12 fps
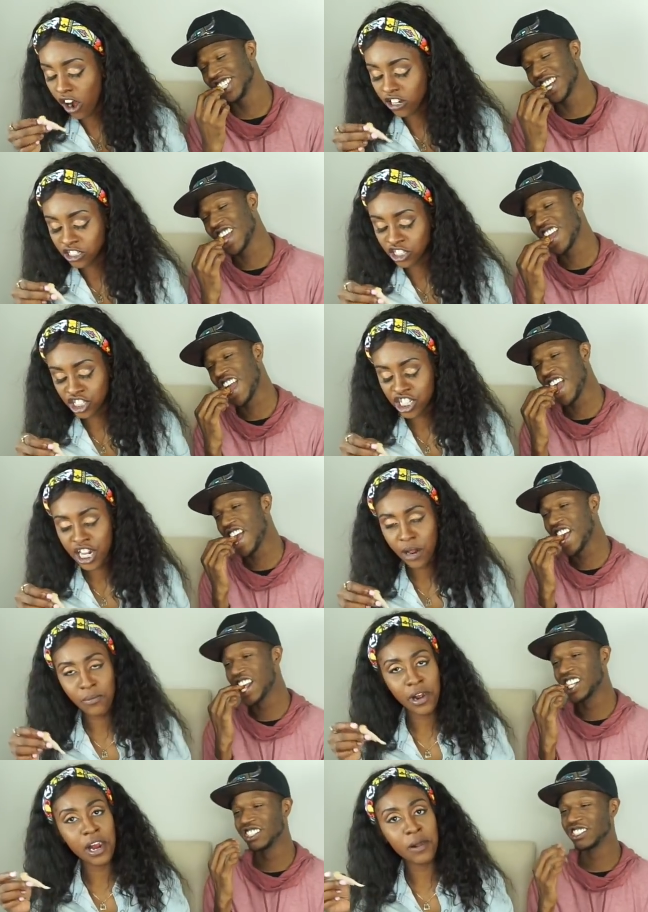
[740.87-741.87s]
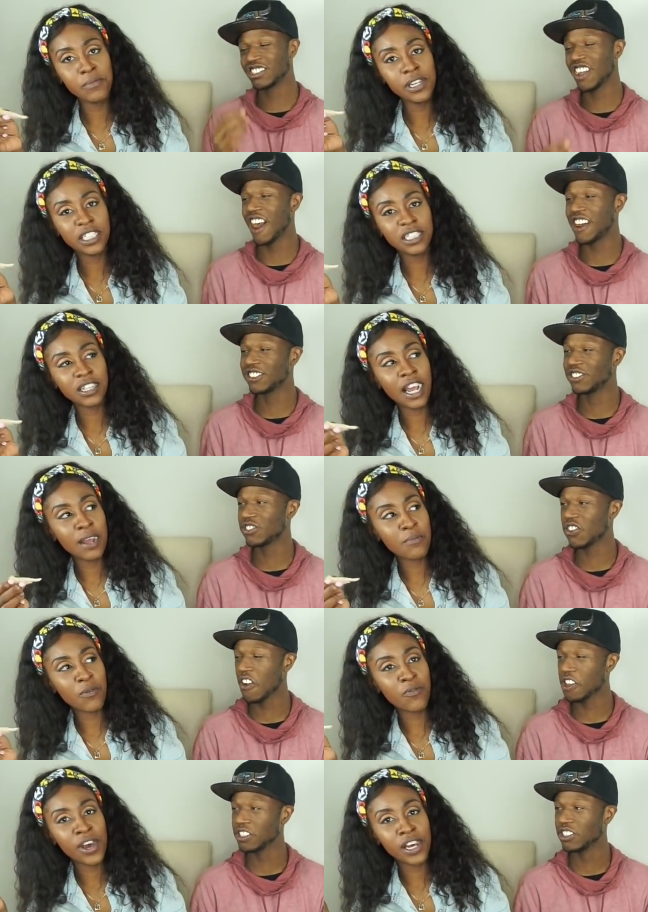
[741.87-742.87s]
Speaker 1: and she get mad at me because I
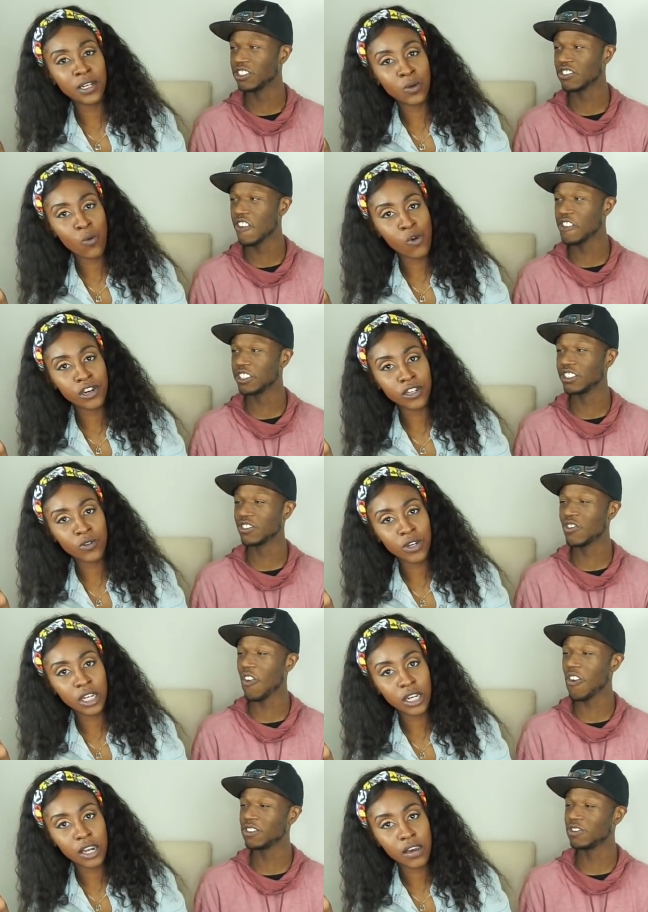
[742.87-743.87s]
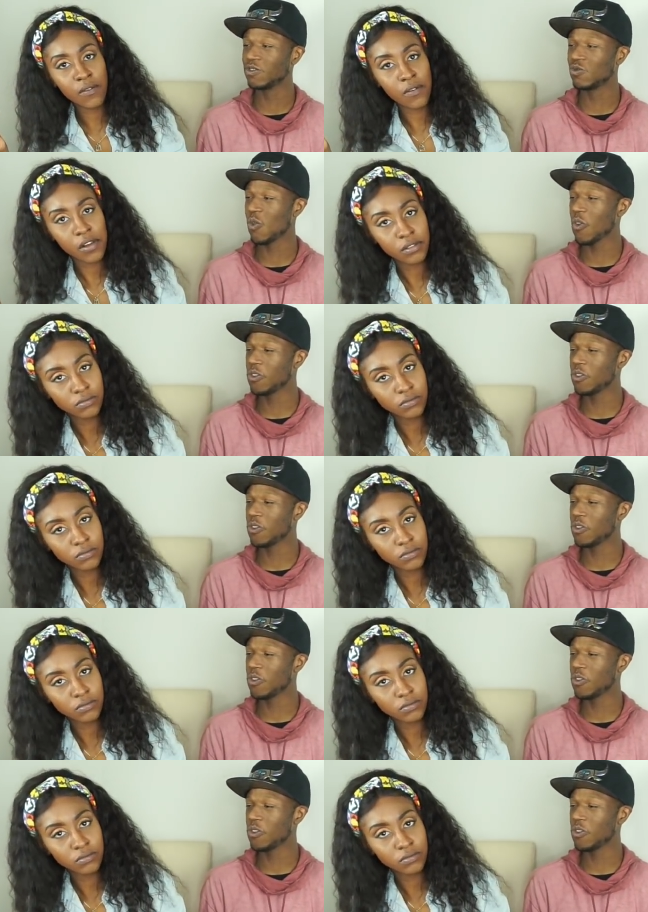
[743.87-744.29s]
ain't providing the water quick enough.